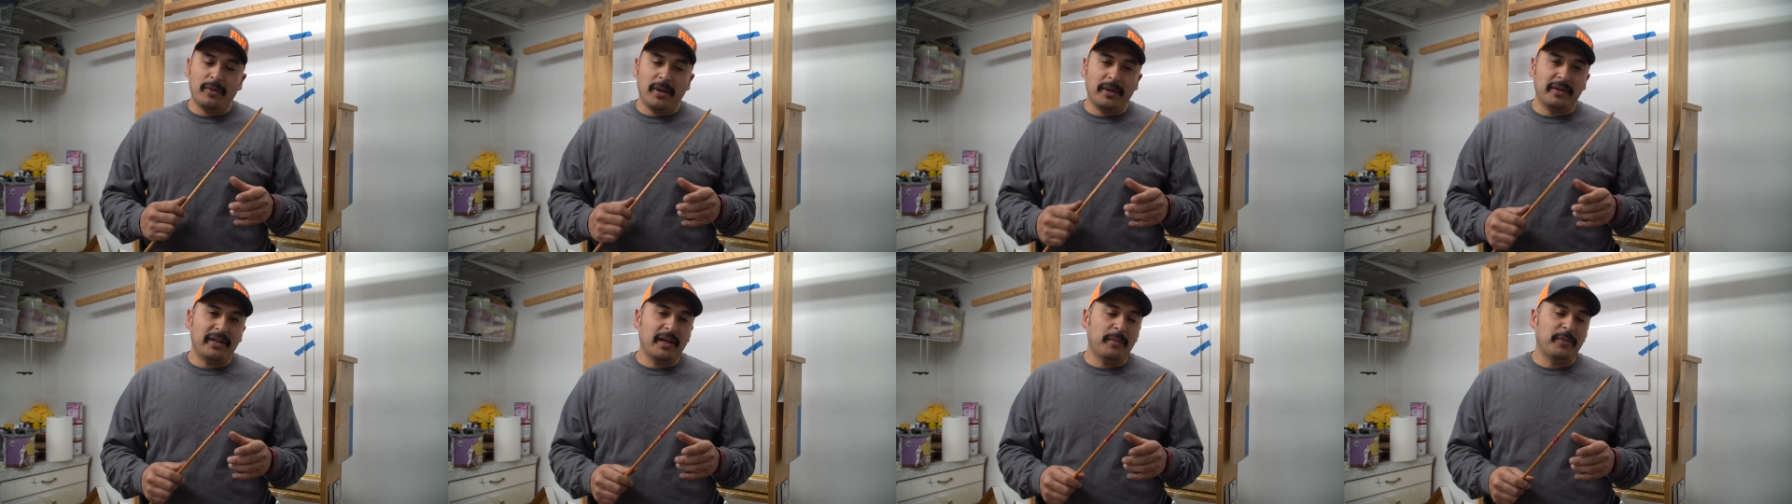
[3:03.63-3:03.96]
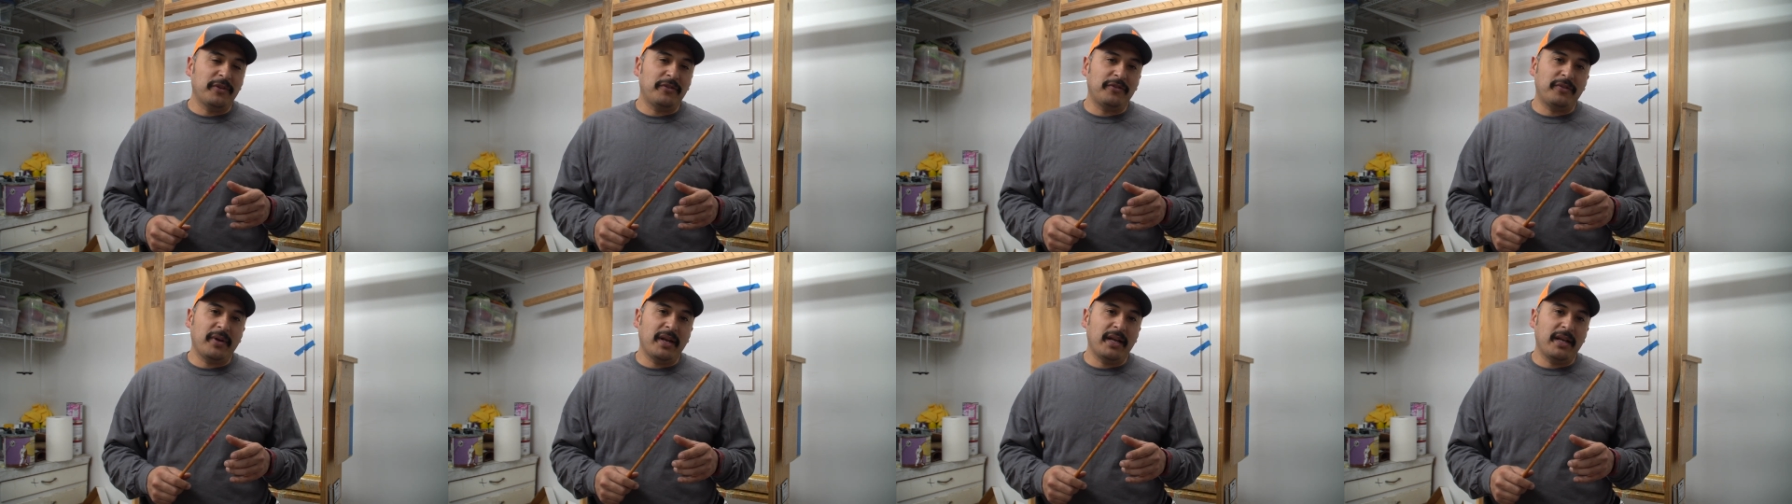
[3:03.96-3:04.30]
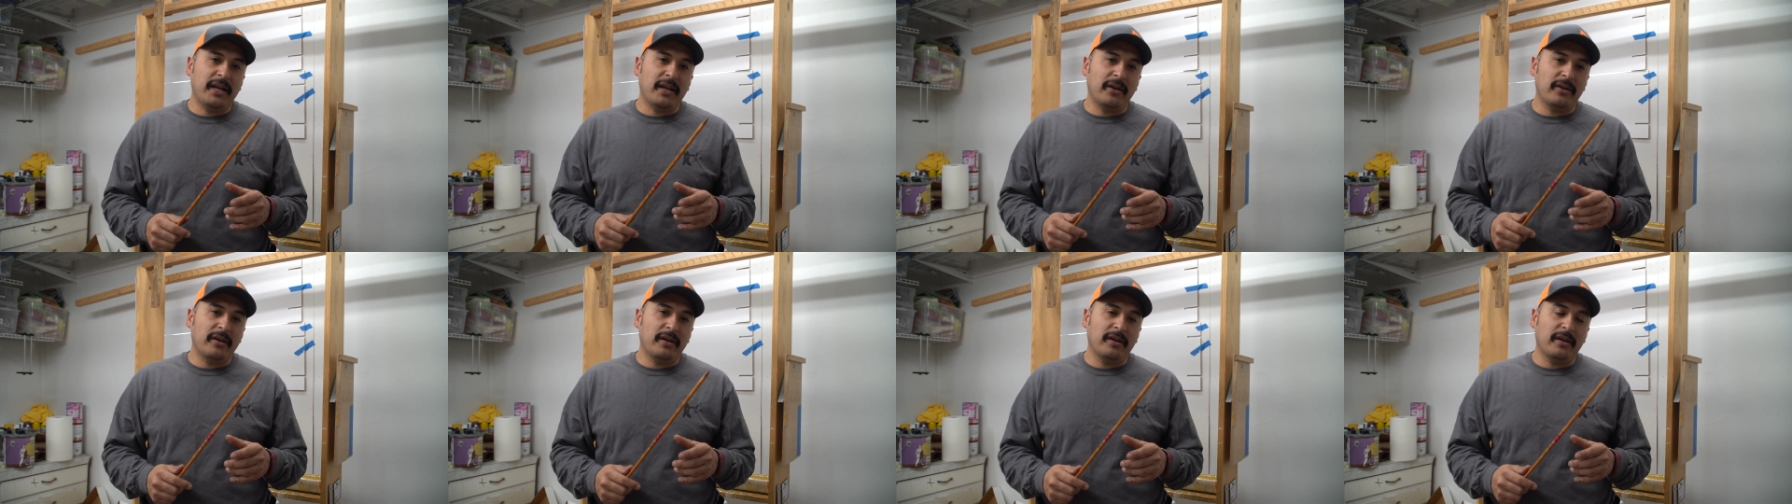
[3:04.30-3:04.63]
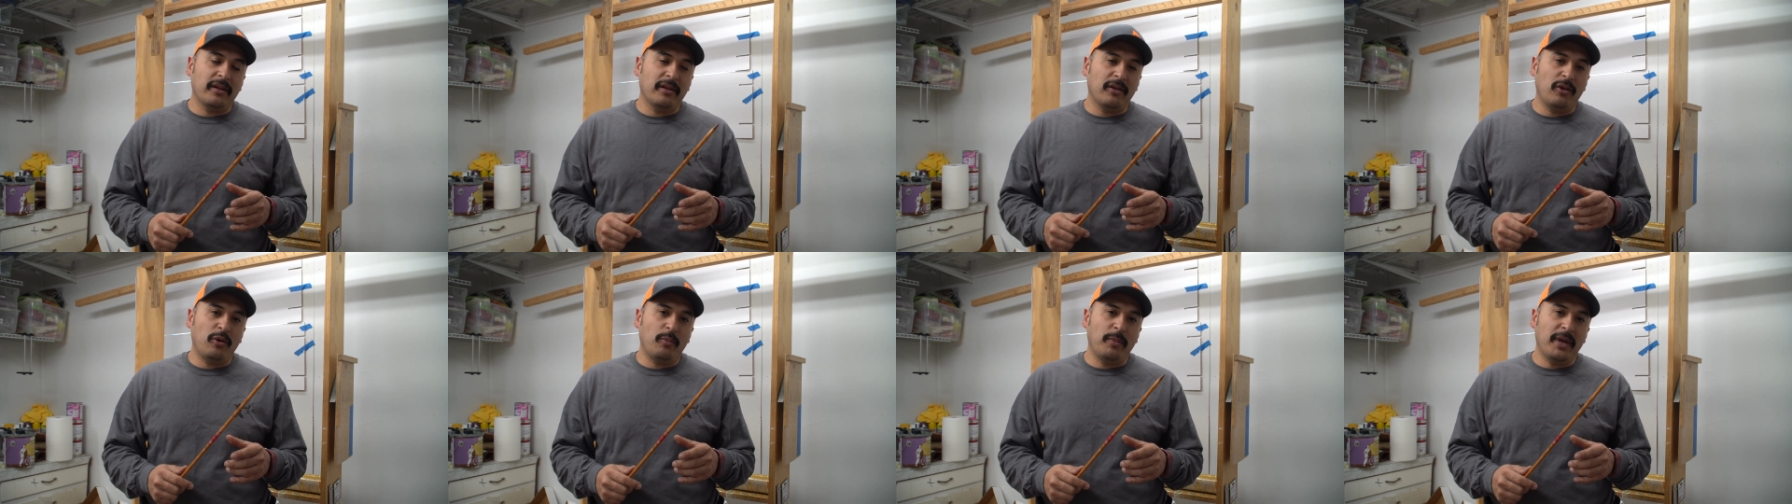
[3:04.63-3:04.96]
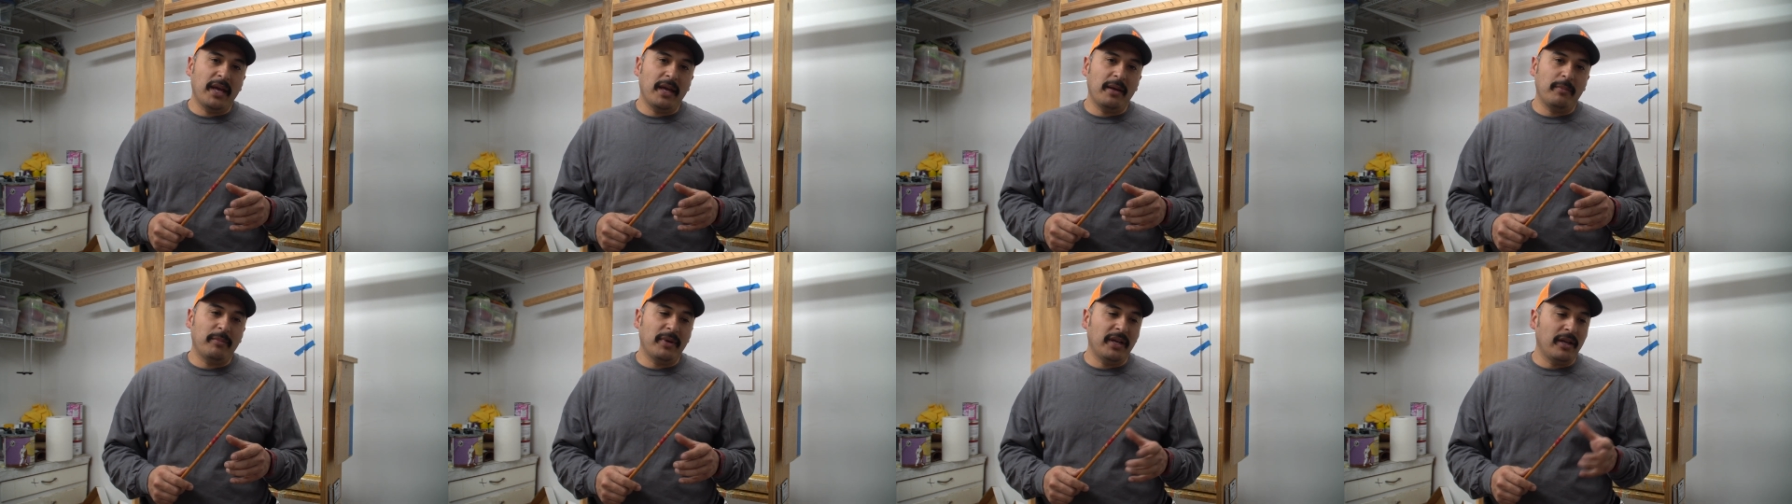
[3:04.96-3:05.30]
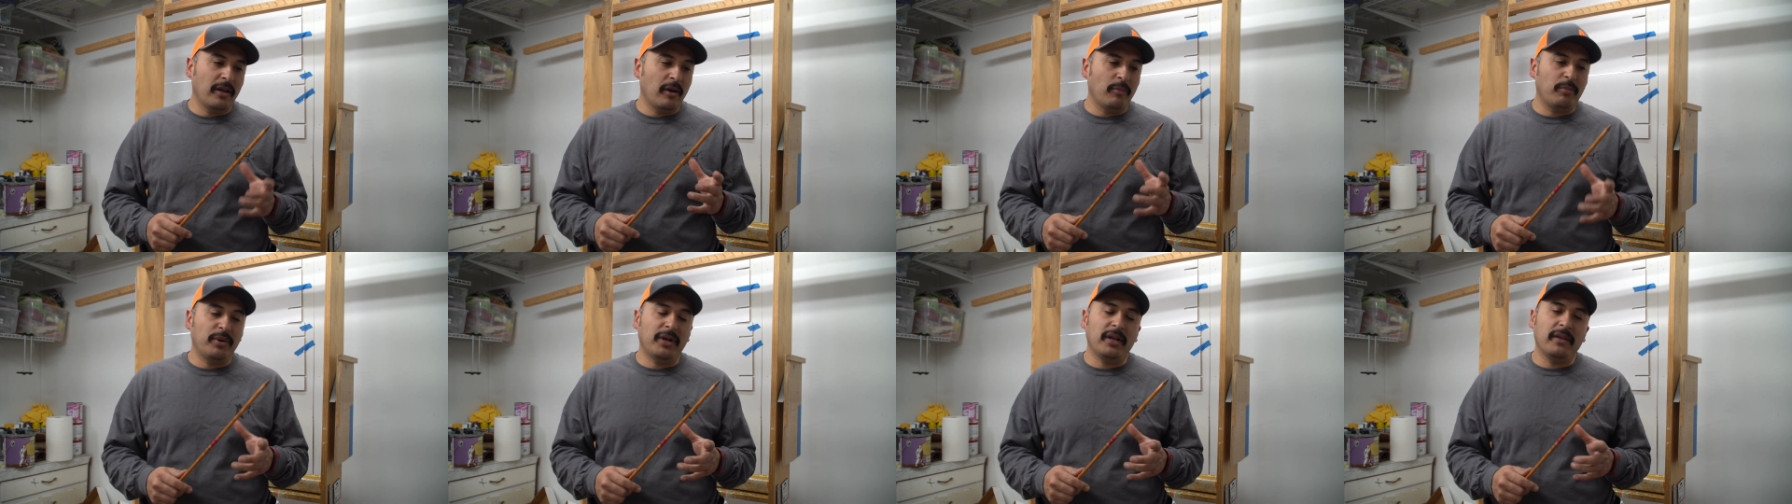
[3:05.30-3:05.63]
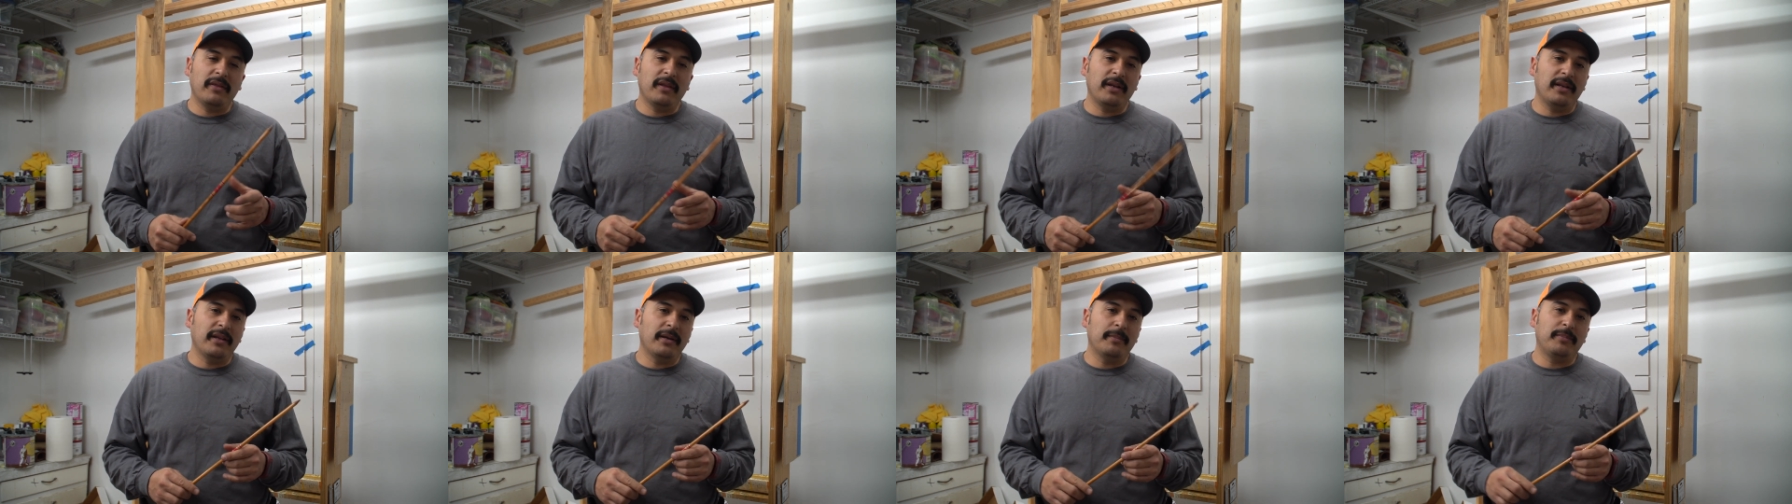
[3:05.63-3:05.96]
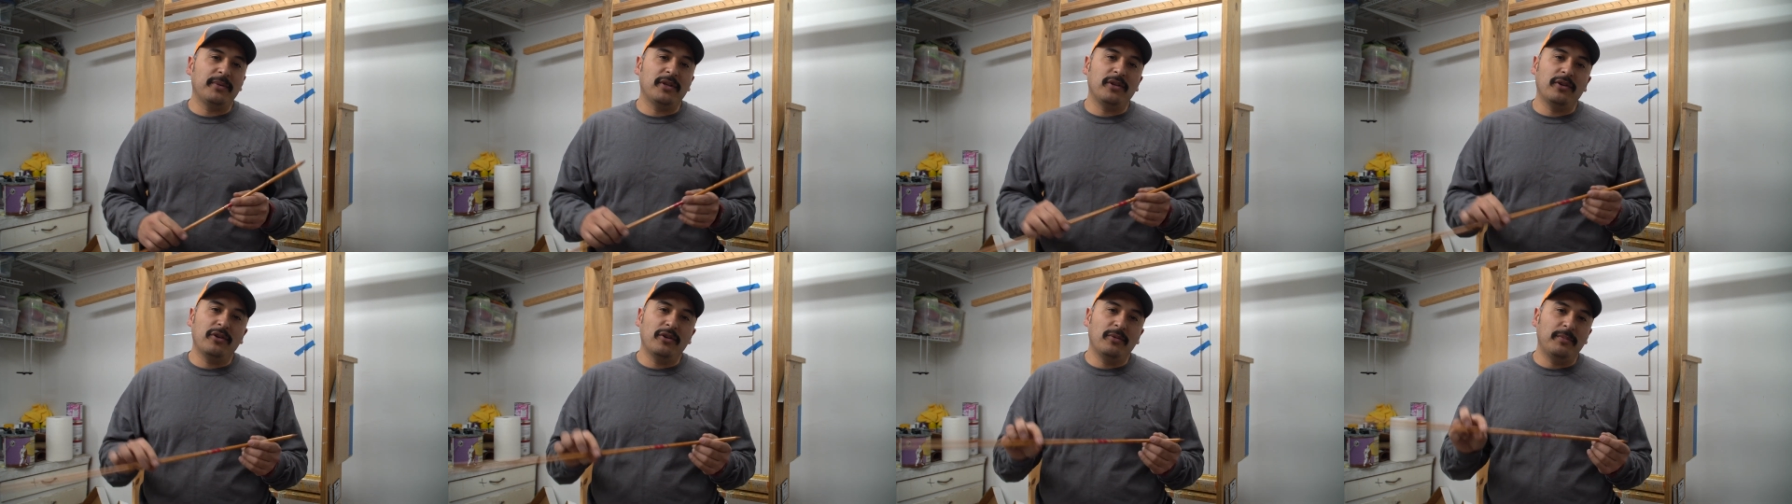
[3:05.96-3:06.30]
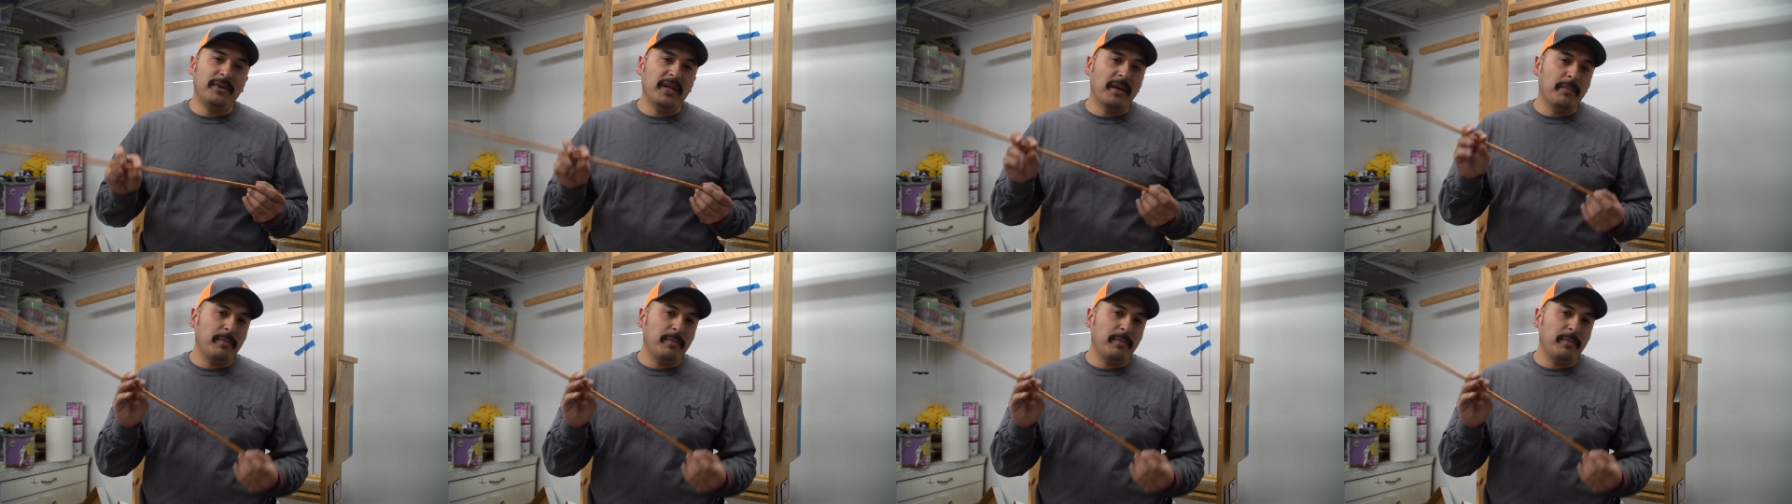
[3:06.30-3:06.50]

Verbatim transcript: and I'll demonstrate here in a little bit, but you'll put in the dip tube,